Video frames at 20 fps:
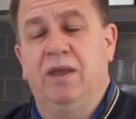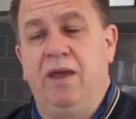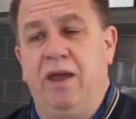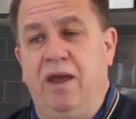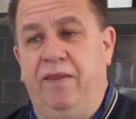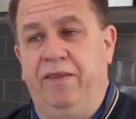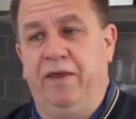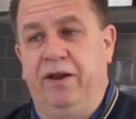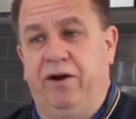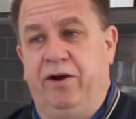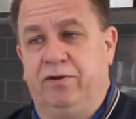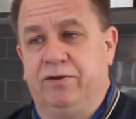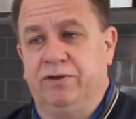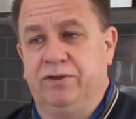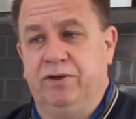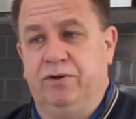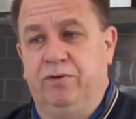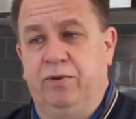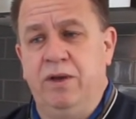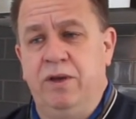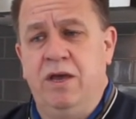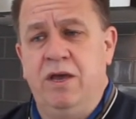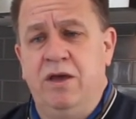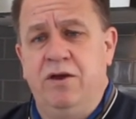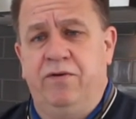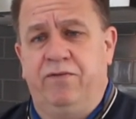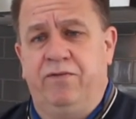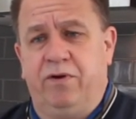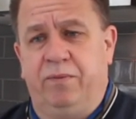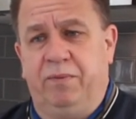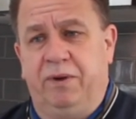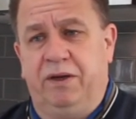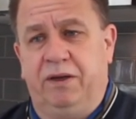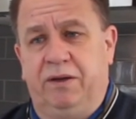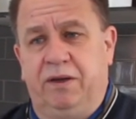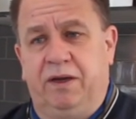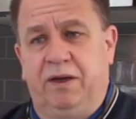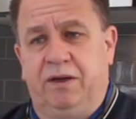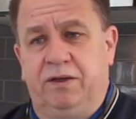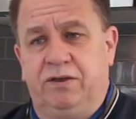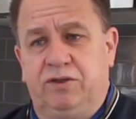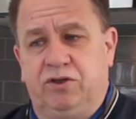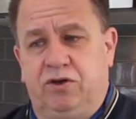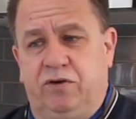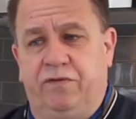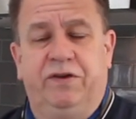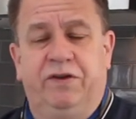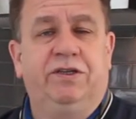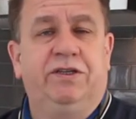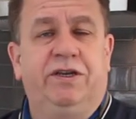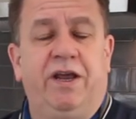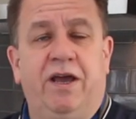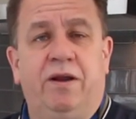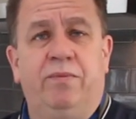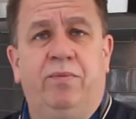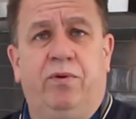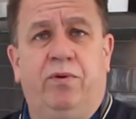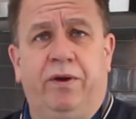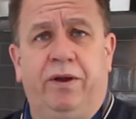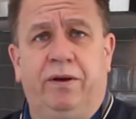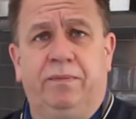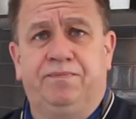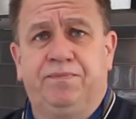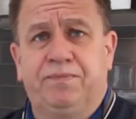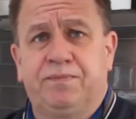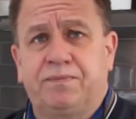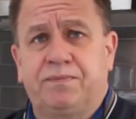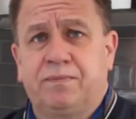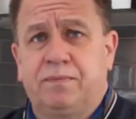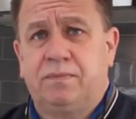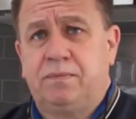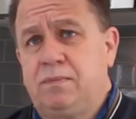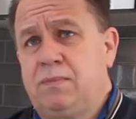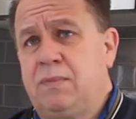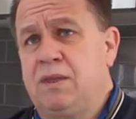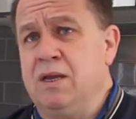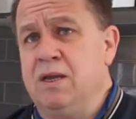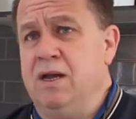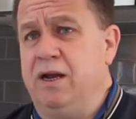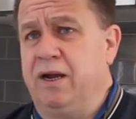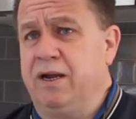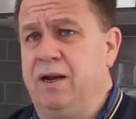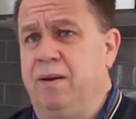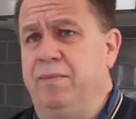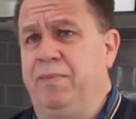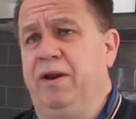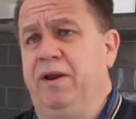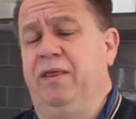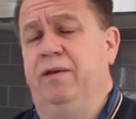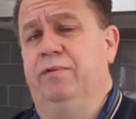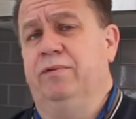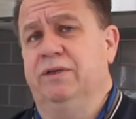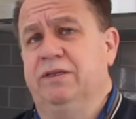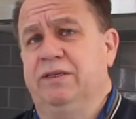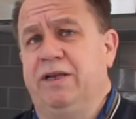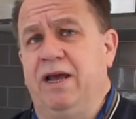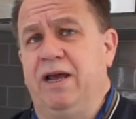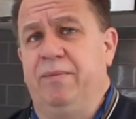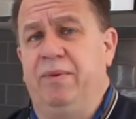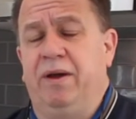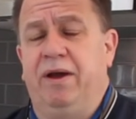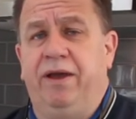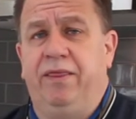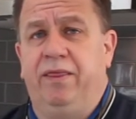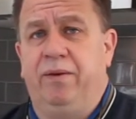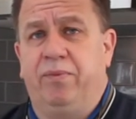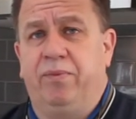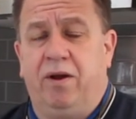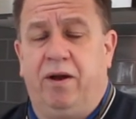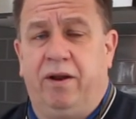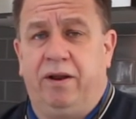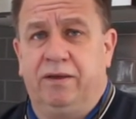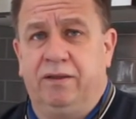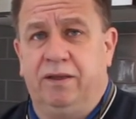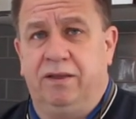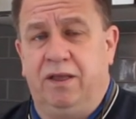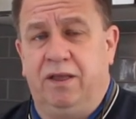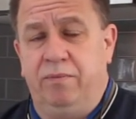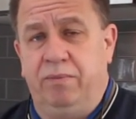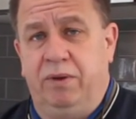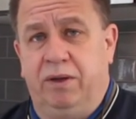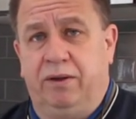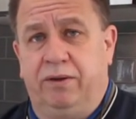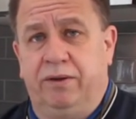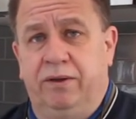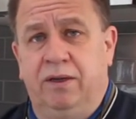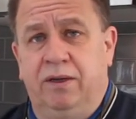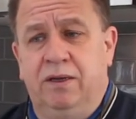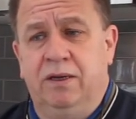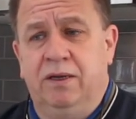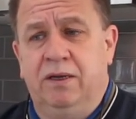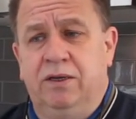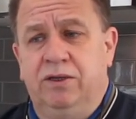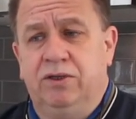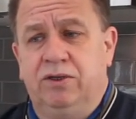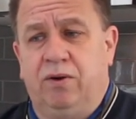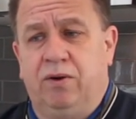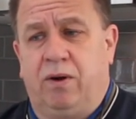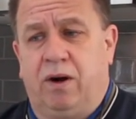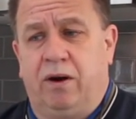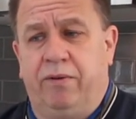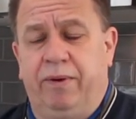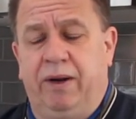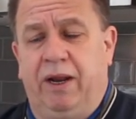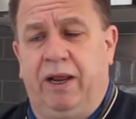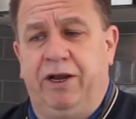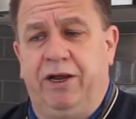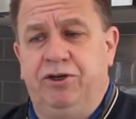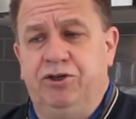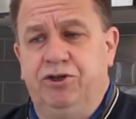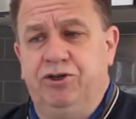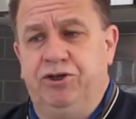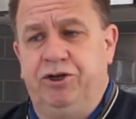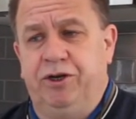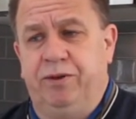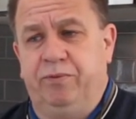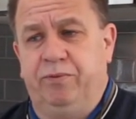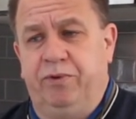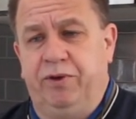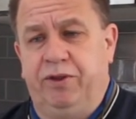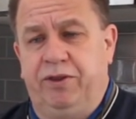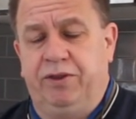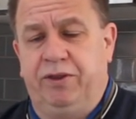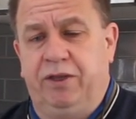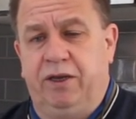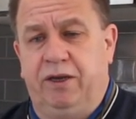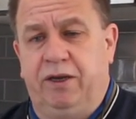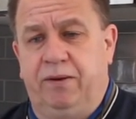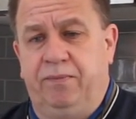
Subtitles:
And then also from a service standpoint, a company that will stand behind the product that they build. So our relationship with